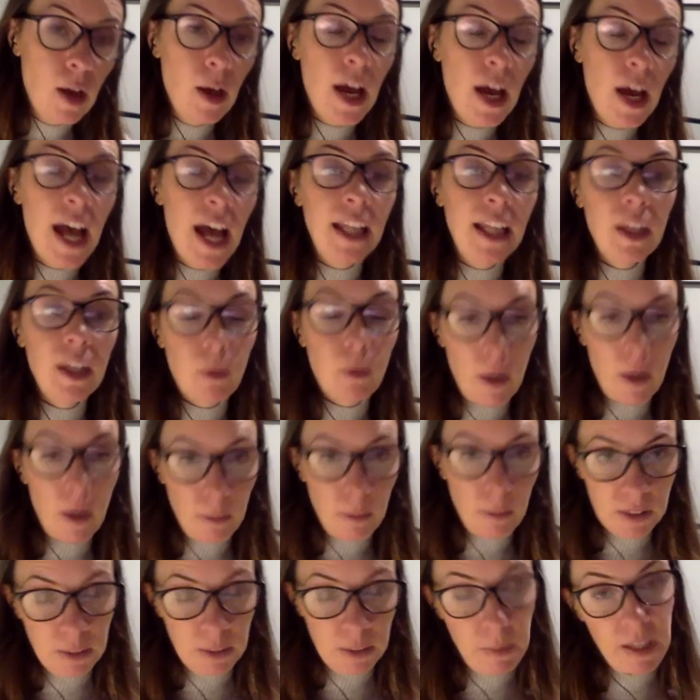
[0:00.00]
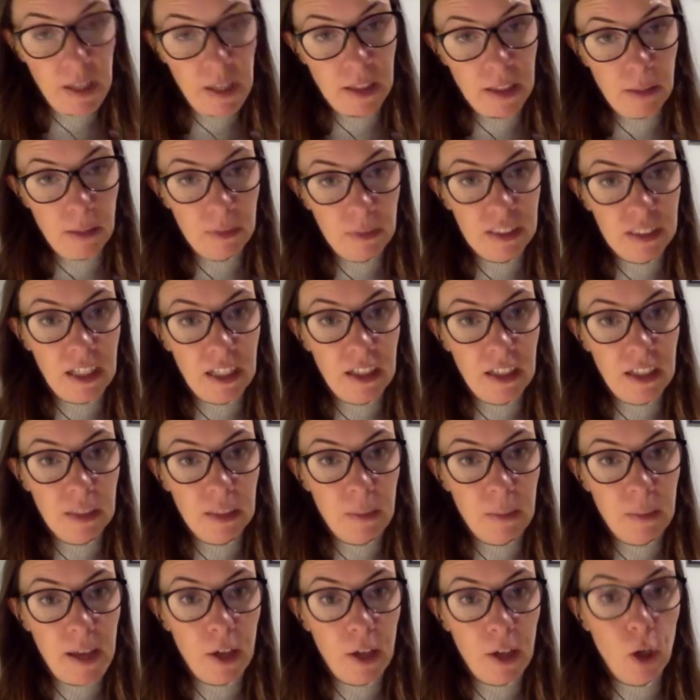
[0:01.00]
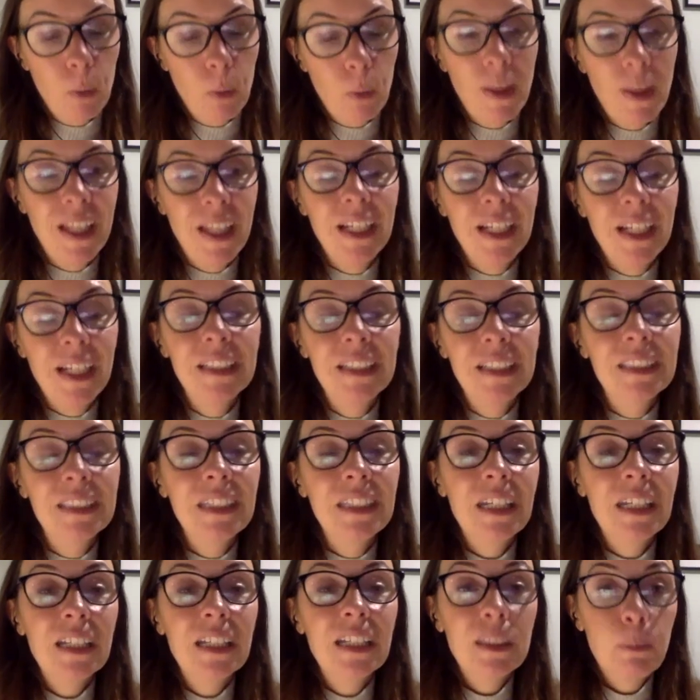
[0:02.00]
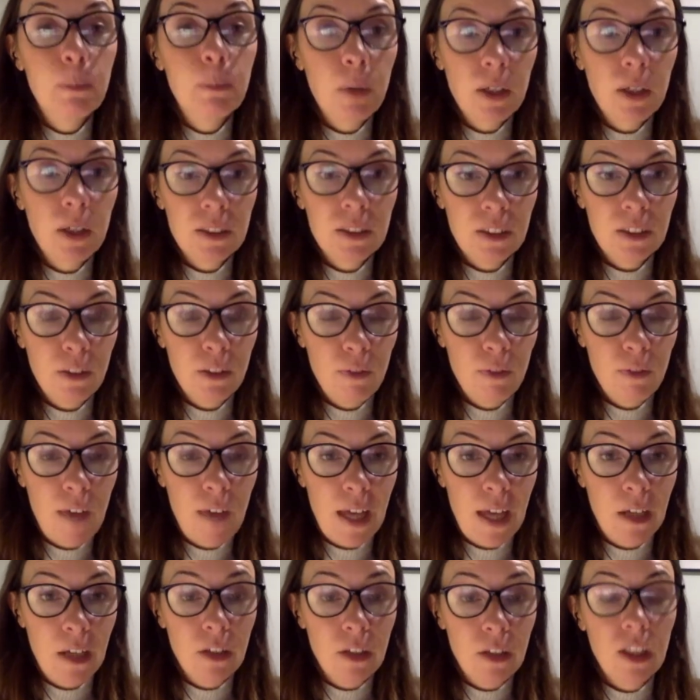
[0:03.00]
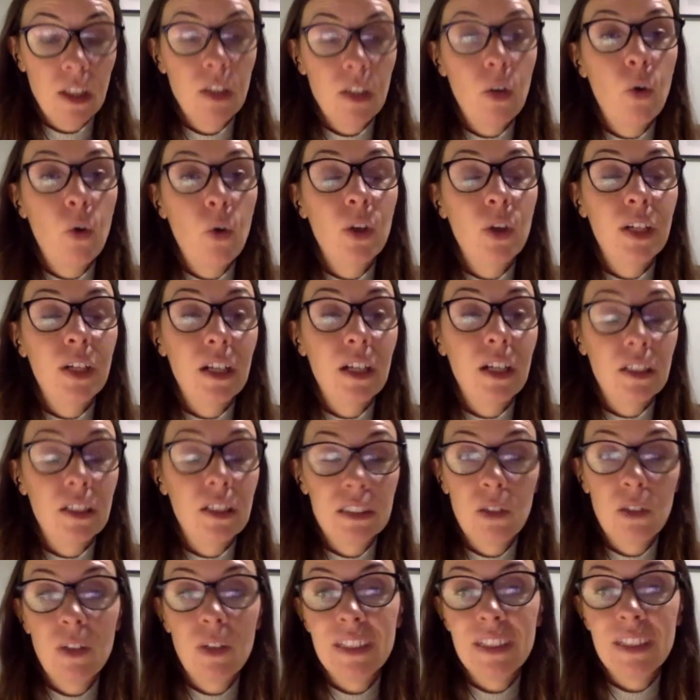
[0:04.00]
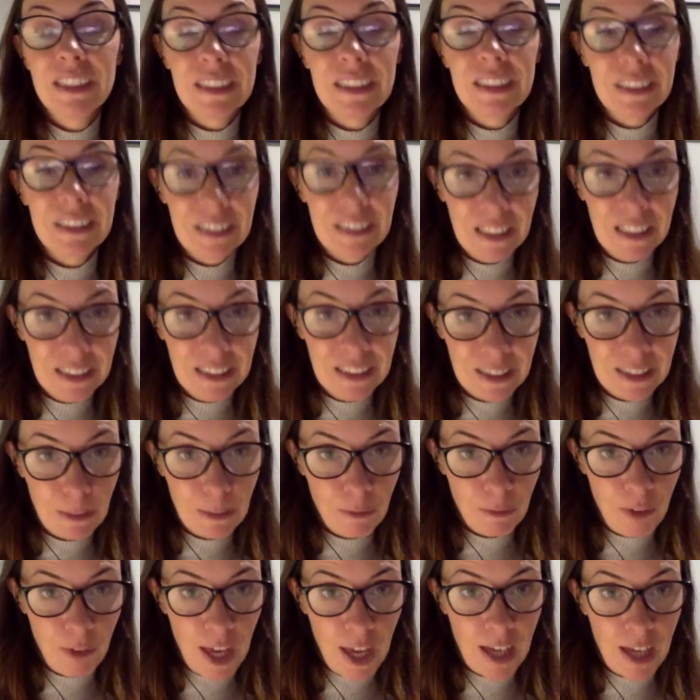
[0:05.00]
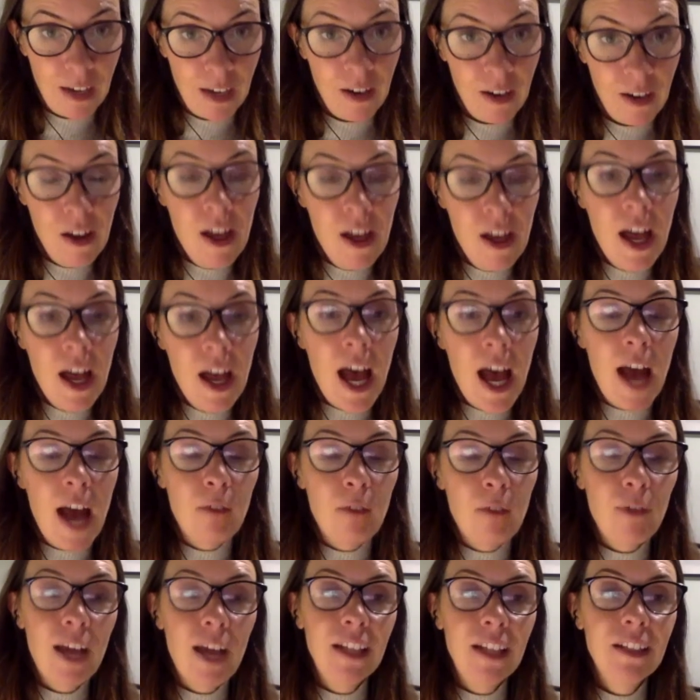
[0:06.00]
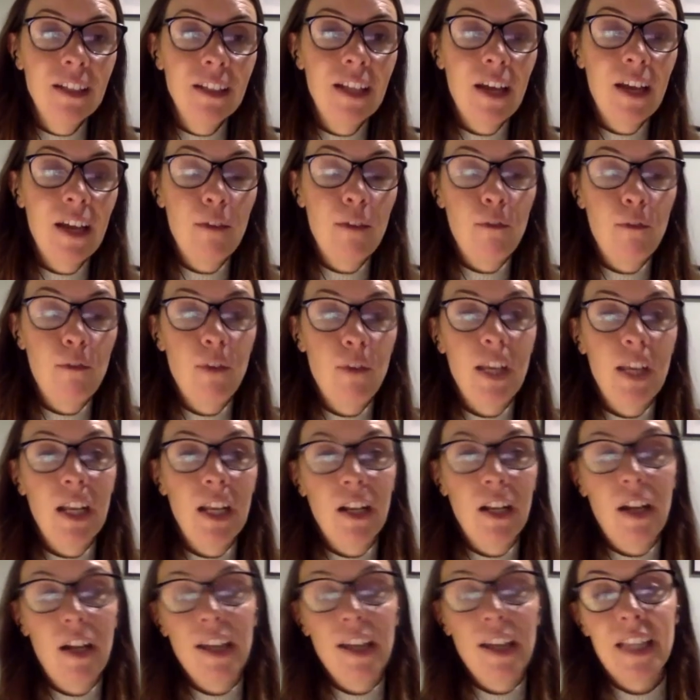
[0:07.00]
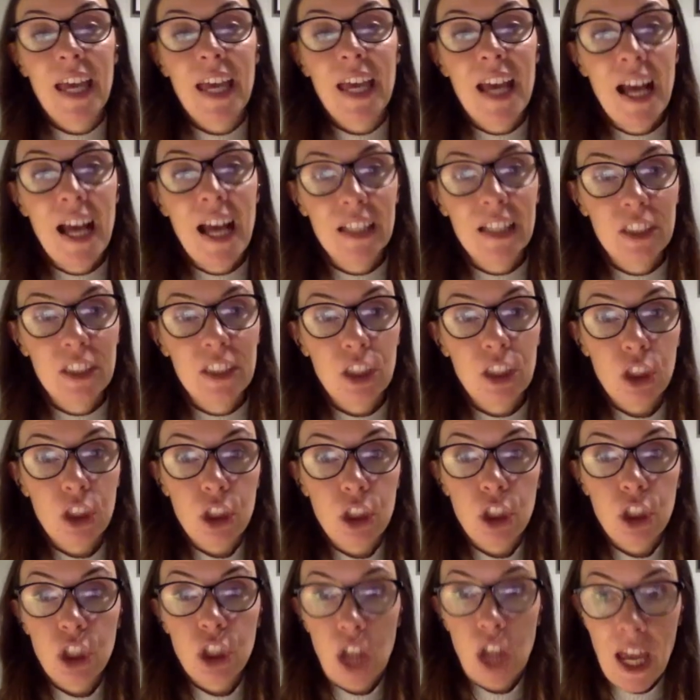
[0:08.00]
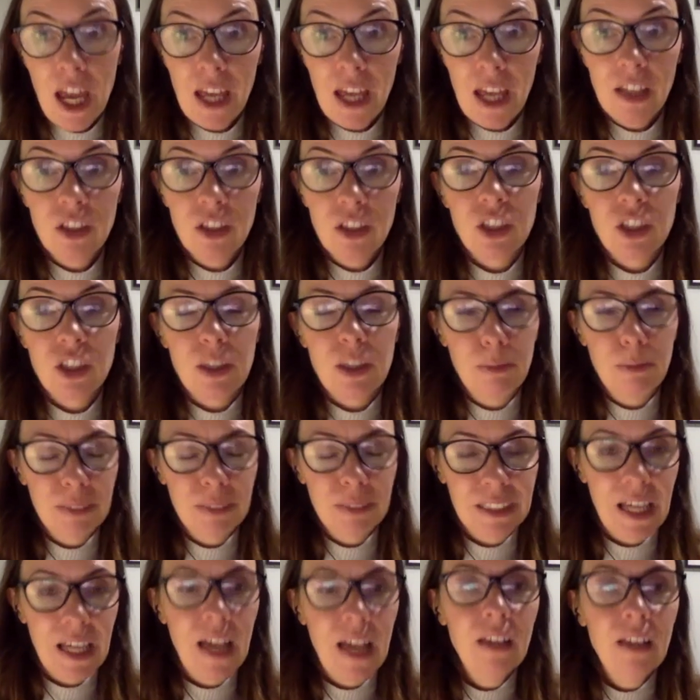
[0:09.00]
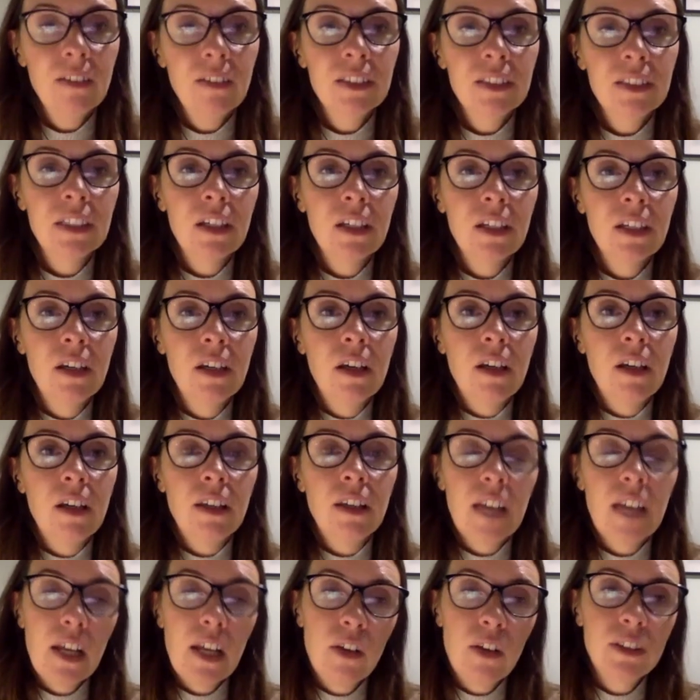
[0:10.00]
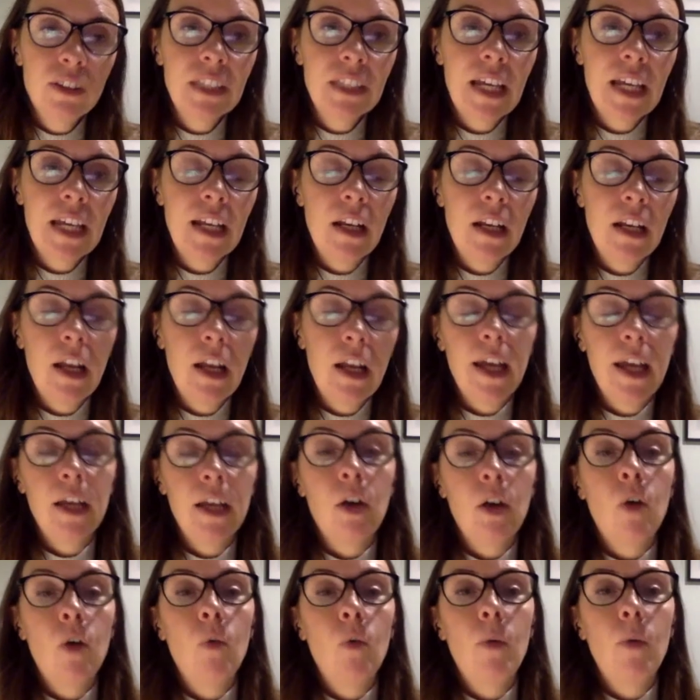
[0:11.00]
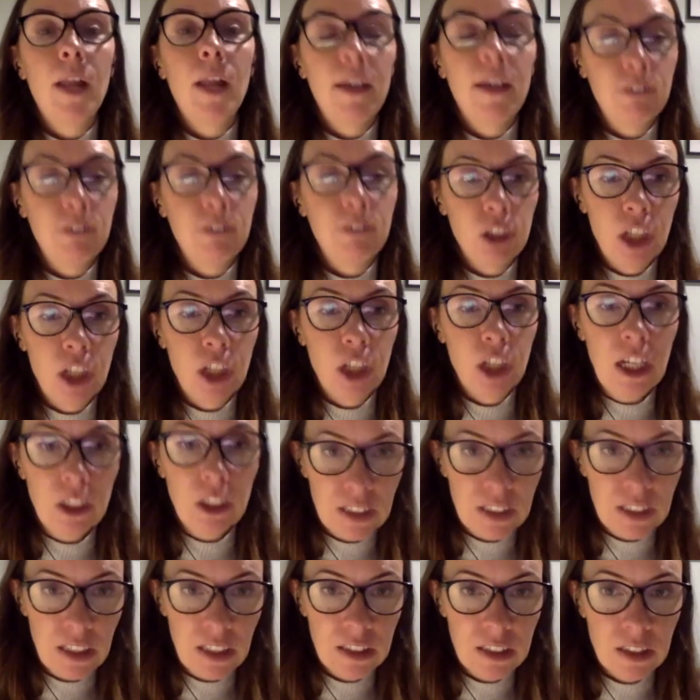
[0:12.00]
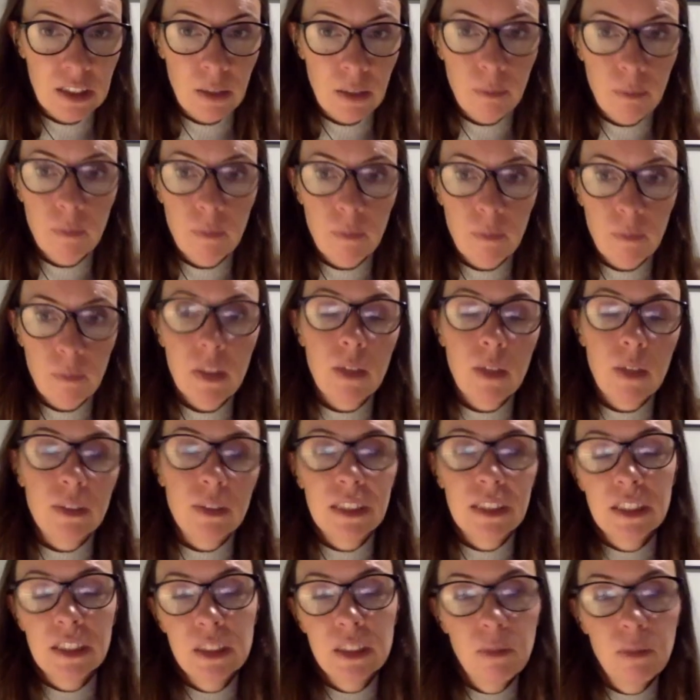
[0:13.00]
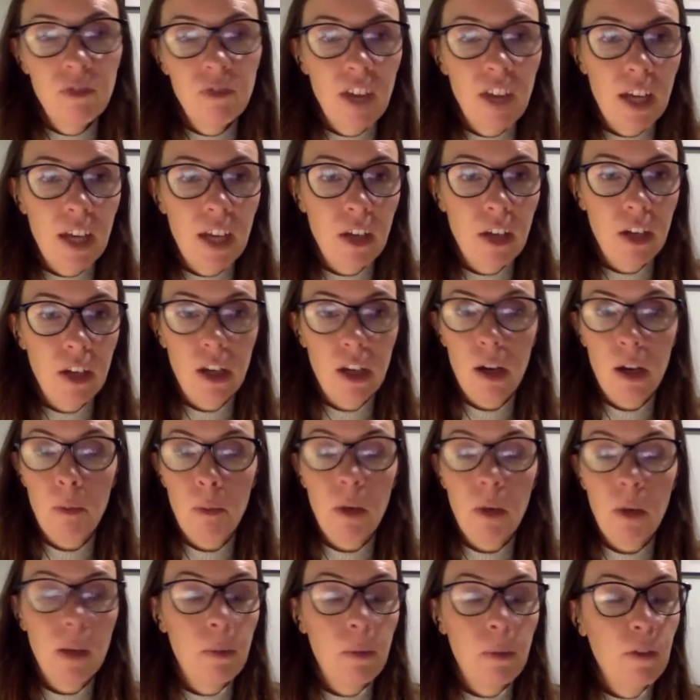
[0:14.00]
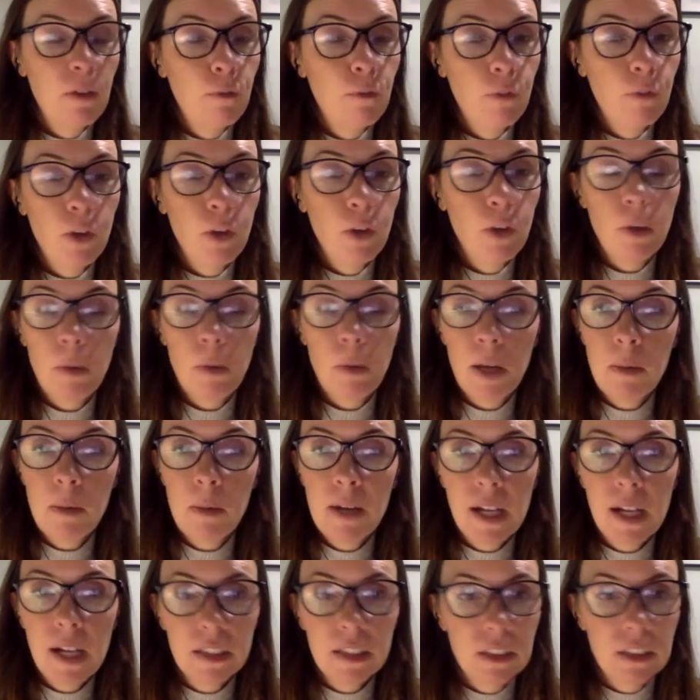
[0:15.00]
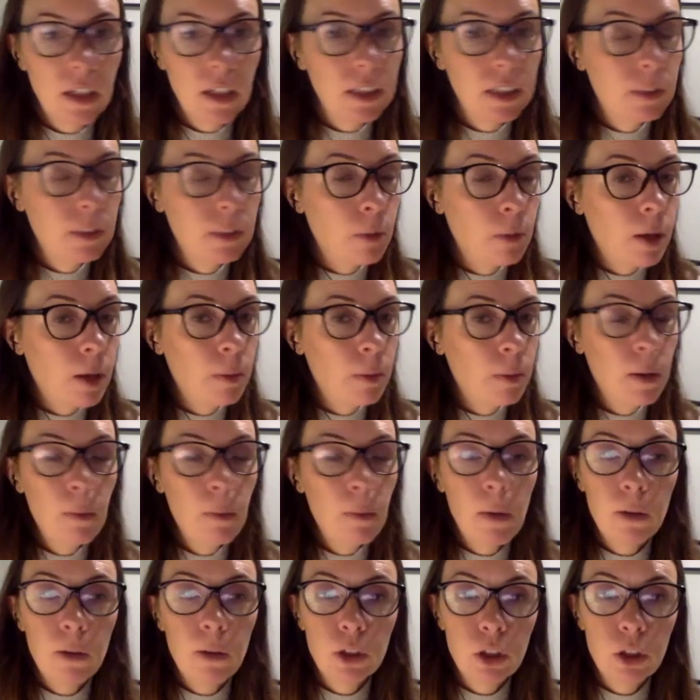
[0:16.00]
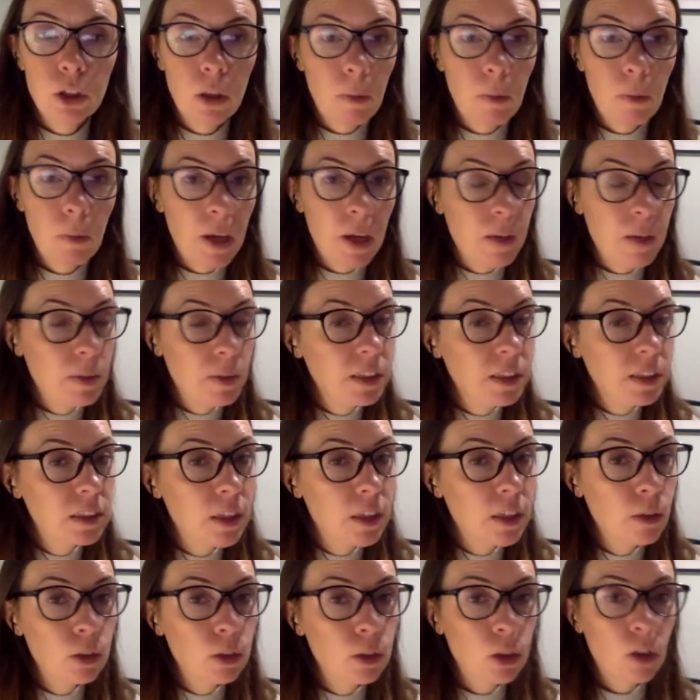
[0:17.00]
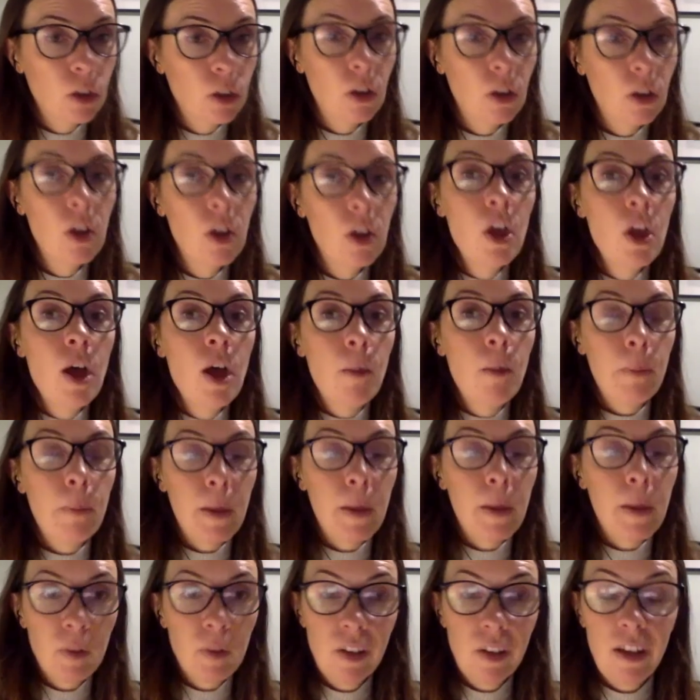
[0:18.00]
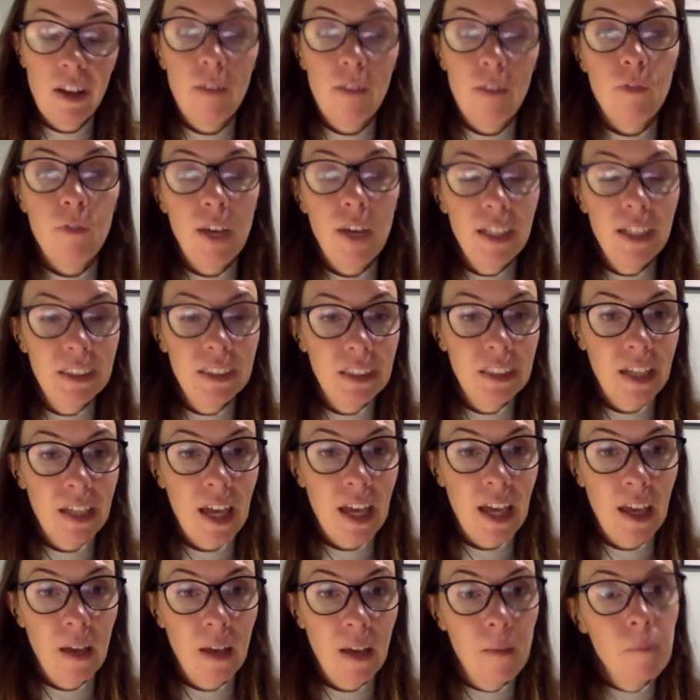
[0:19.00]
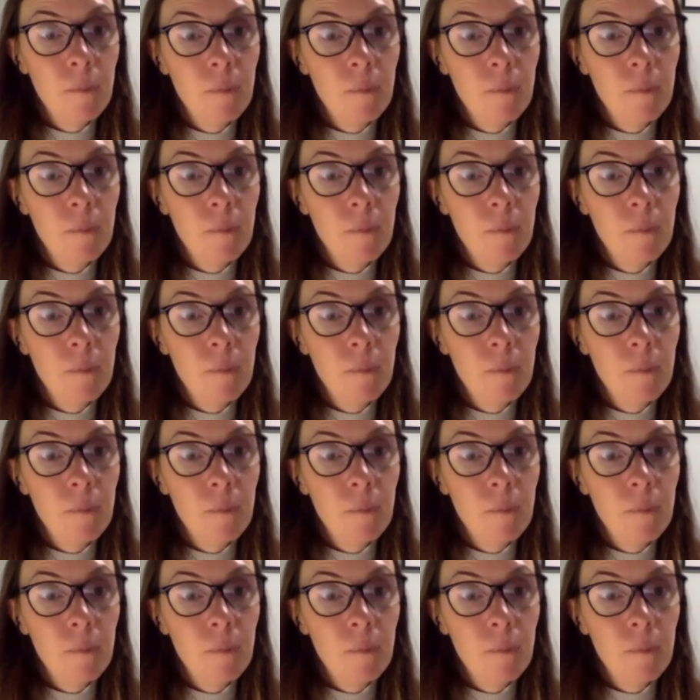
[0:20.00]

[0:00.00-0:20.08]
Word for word: and they were able to pick themselves back up. And they didn't see it as a personal failure. They thought saw it as a system failure. And rather than feeling like they had to change themselves, they looked at it like, well, I have to change the system there's system failure here. It might have been food, it might have been exercise, it might have been emotional, it might have been social, but I'm going to investigate